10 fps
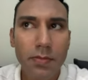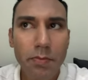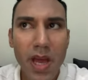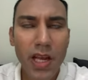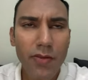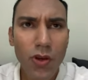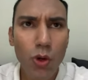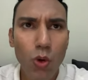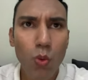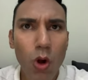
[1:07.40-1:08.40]
Many of you
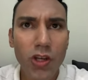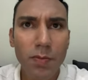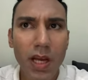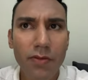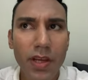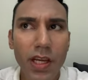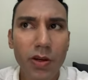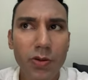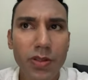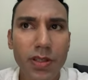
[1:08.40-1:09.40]
who watch my
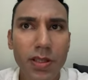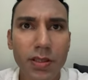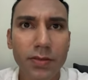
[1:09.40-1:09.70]
videos,